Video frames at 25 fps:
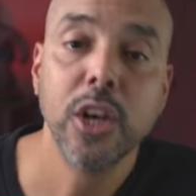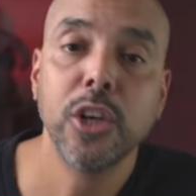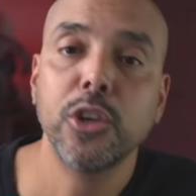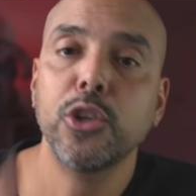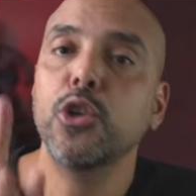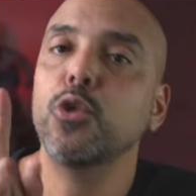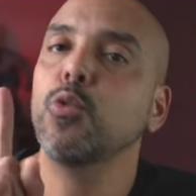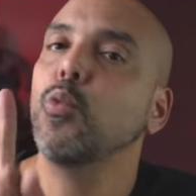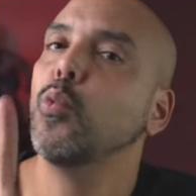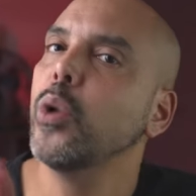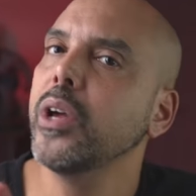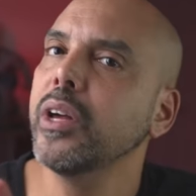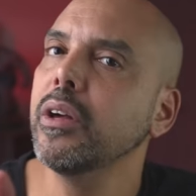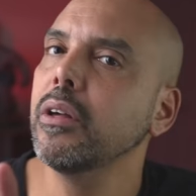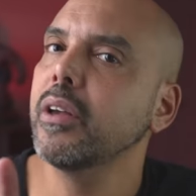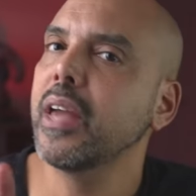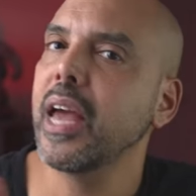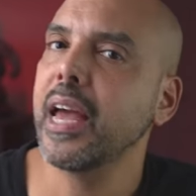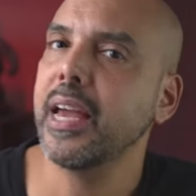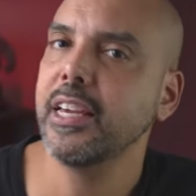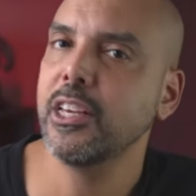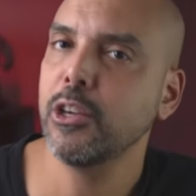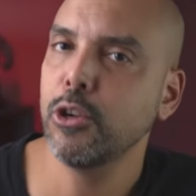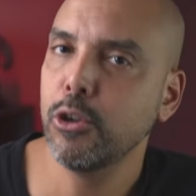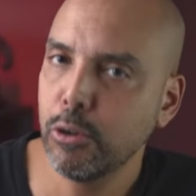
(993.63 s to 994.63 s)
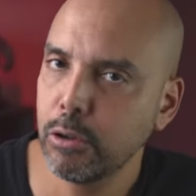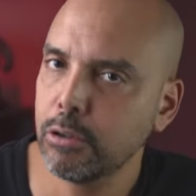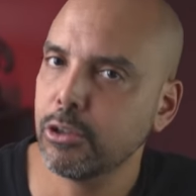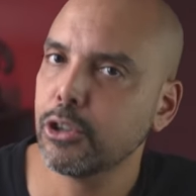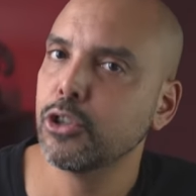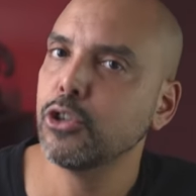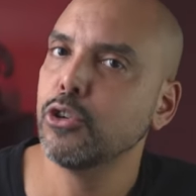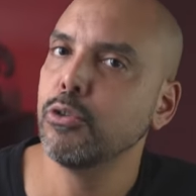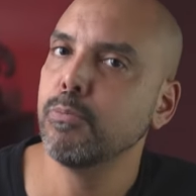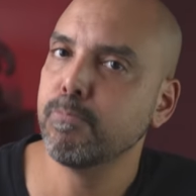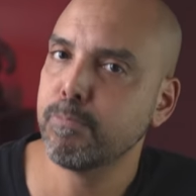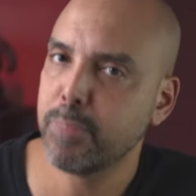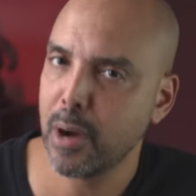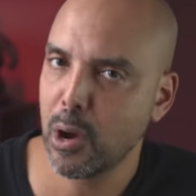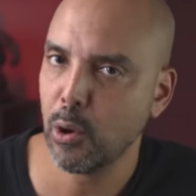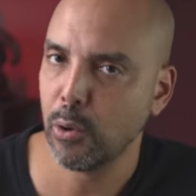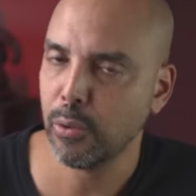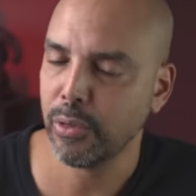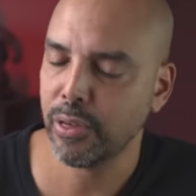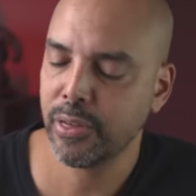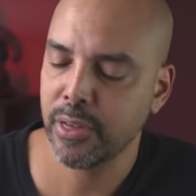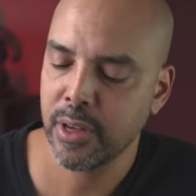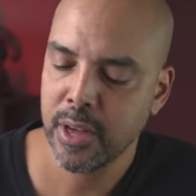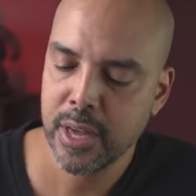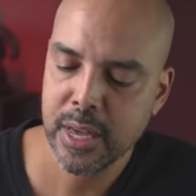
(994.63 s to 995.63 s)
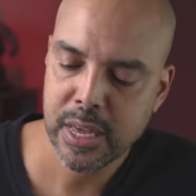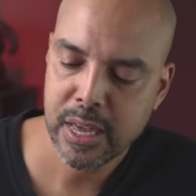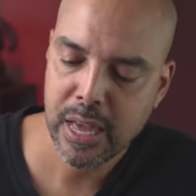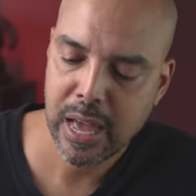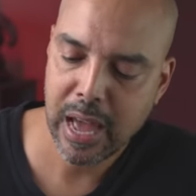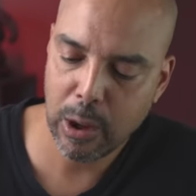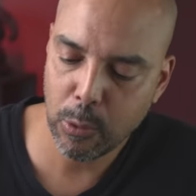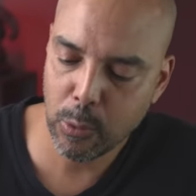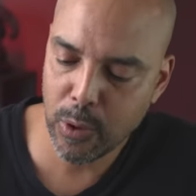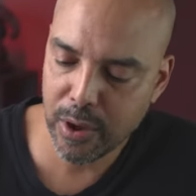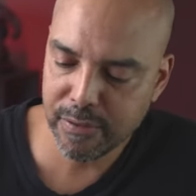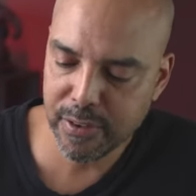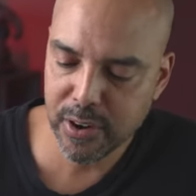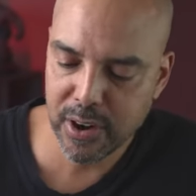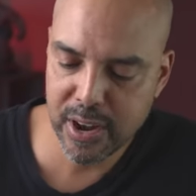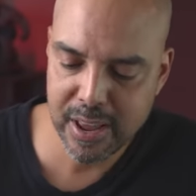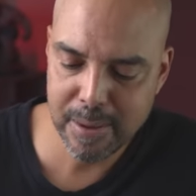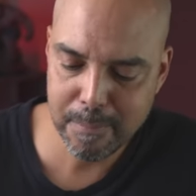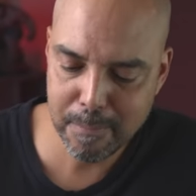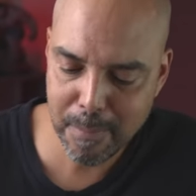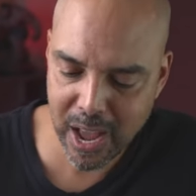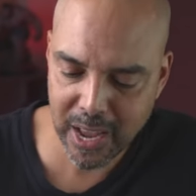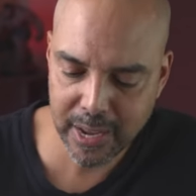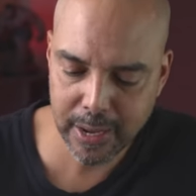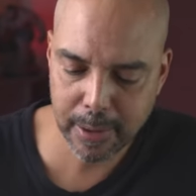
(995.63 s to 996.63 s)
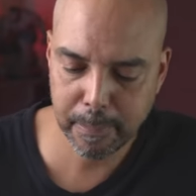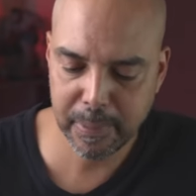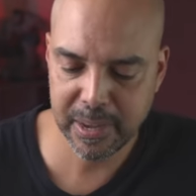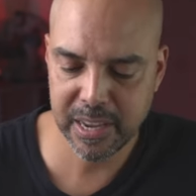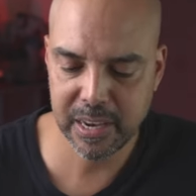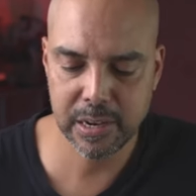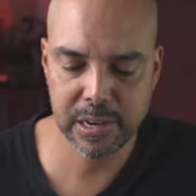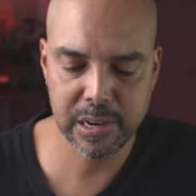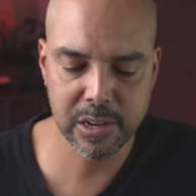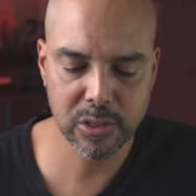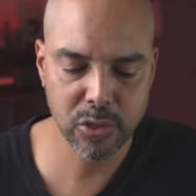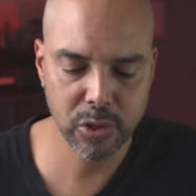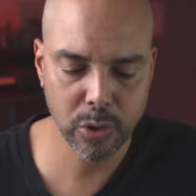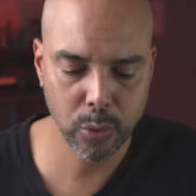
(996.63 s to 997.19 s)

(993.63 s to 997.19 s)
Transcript: you will get used to both. However, in my opinion,